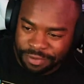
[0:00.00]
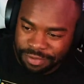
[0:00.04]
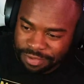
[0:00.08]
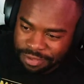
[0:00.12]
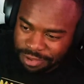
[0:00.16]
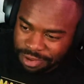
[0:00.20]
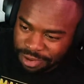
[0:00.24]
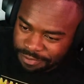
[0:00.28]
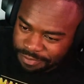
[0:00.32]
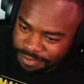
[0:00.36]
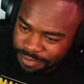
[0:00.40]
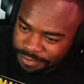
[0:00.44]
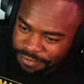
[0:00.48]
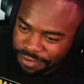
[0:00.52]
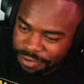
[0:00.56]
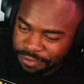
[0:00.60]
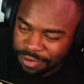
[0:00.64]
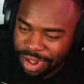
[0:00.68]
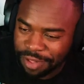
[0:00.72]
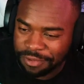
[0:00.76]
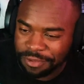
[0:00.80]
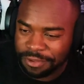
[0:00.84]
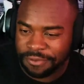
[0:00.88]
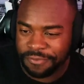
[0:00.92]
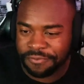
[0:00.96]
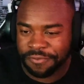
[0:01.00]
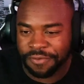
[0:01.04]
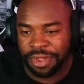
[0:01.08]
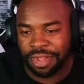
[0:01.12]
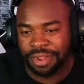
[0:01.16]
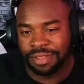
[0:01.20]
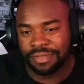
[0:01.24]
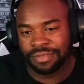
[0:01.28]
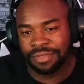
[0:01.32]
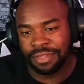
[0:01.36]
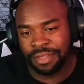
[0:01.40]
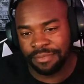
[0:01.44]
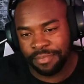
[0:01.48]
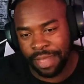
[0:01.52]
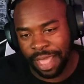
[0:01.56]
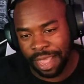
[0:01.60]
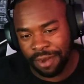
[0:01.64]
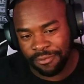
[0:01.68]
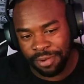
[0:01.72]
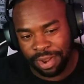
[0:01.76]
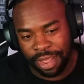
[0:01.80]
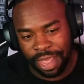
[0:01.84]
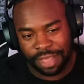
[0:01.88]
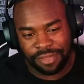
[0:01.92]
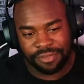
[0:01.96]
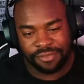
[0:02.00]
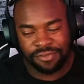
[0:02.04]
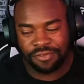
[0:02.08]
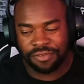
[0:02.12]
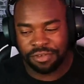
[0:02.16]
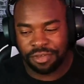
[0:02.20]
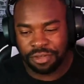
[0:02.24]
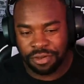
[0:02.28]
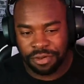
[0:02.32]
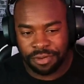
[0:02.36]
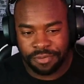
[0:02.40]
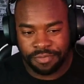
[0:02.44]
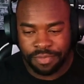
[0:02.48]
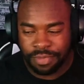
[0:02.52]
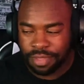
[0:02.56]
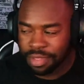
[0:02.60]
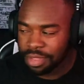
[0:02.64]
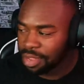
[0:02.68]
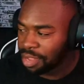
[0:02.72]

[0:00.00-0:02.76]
So figure we have a little fun, sit back, relax, chill.